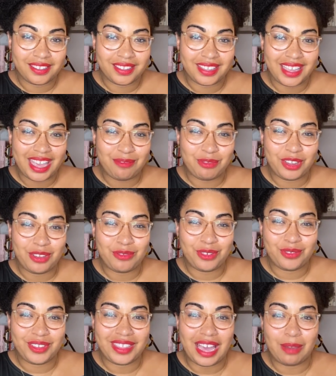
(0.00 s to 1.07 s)
I'm grateful for
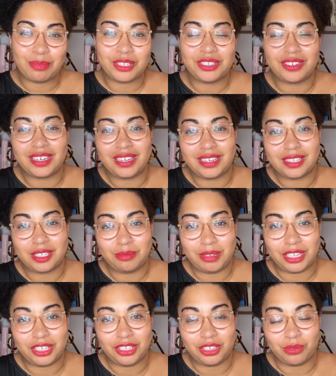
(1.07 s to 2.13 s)
the opportunity to speak
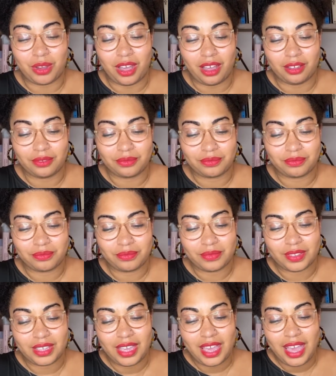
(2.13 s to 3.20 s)
to you all.
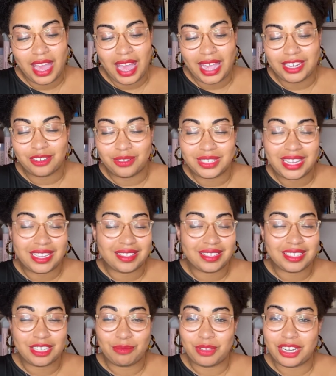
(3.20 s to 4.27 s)
I don't take this
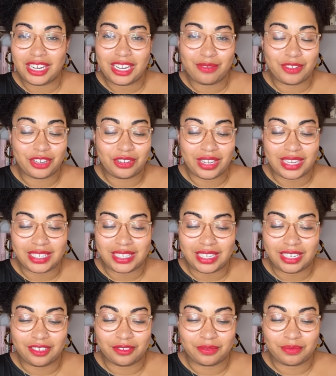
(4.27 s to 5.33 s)
community for
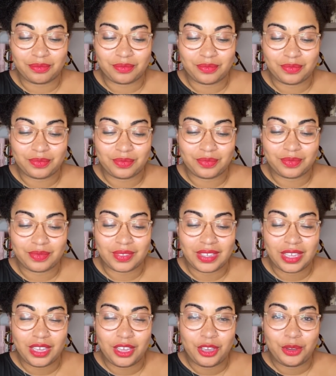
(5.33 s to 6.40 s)
granted.
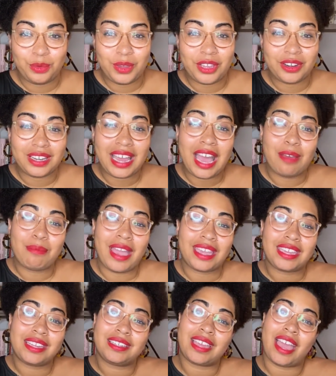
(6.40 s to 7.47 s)
We are not
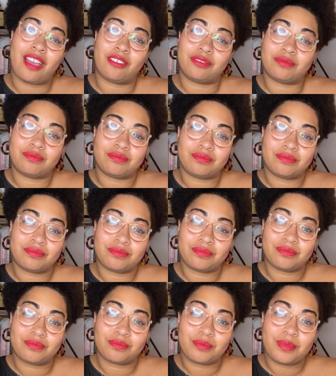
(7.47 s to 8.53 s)
backing down.
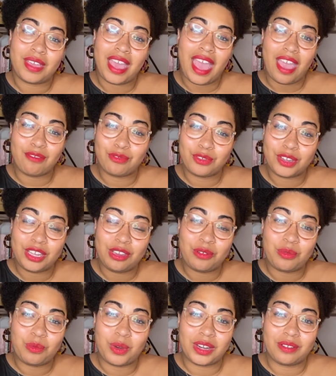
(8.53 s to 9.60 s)
Every
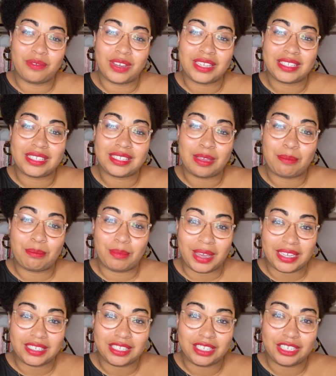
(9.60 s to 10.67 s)
one of us
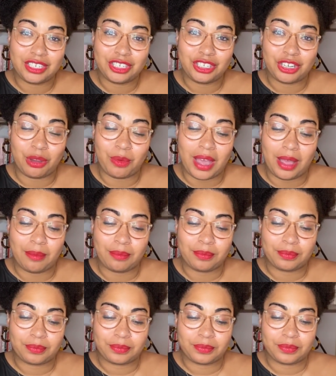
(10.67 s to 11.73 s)
must show up.
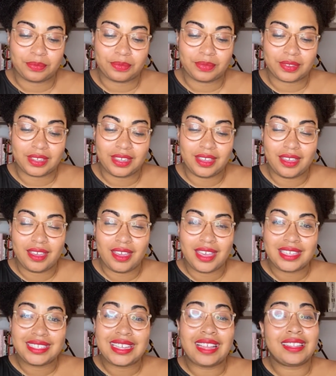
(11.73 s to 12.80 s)

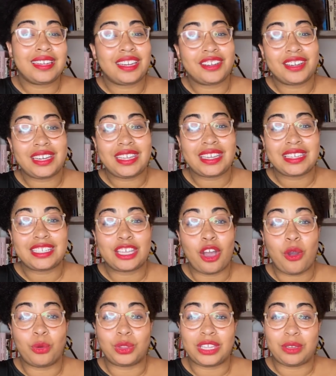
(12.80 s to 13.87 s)
Solidarity is the
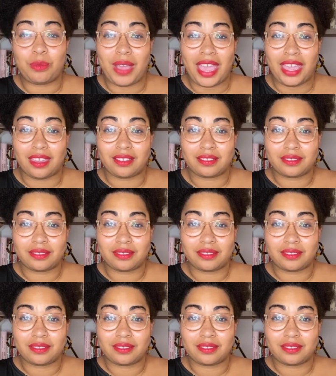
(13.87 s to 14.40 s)
only way.